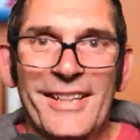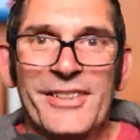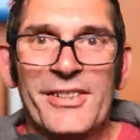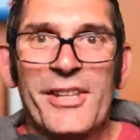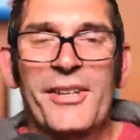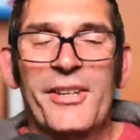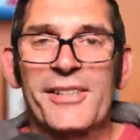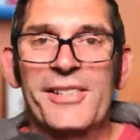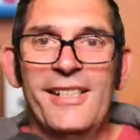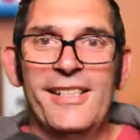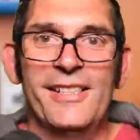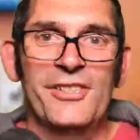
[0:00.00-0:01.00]
So I
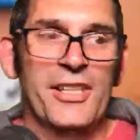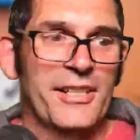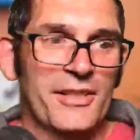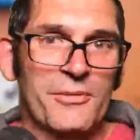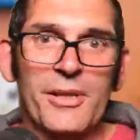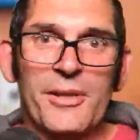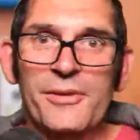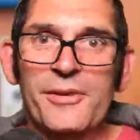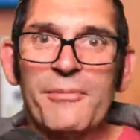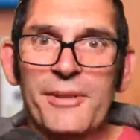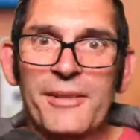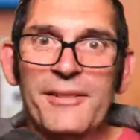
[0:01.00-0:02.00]
take it, Ched, as well,
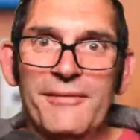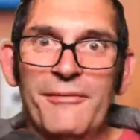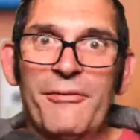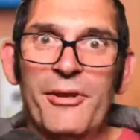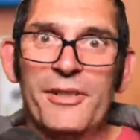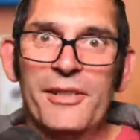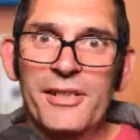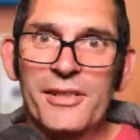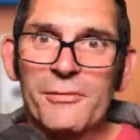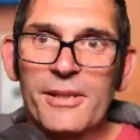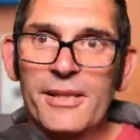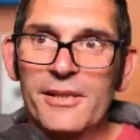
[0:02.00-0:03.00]
you've been finding
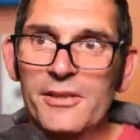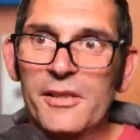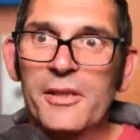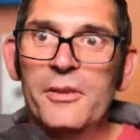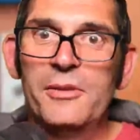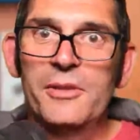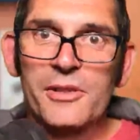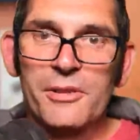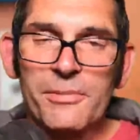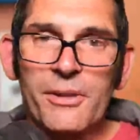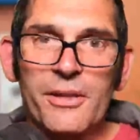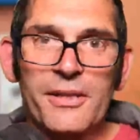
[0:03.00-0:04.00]
this week there's loads of
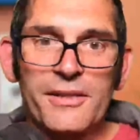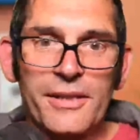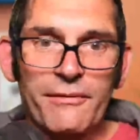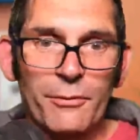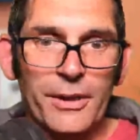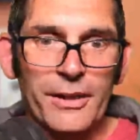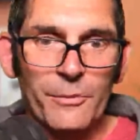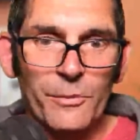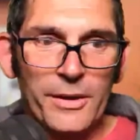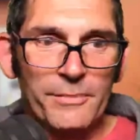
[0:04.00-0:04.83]
spiders everywhere and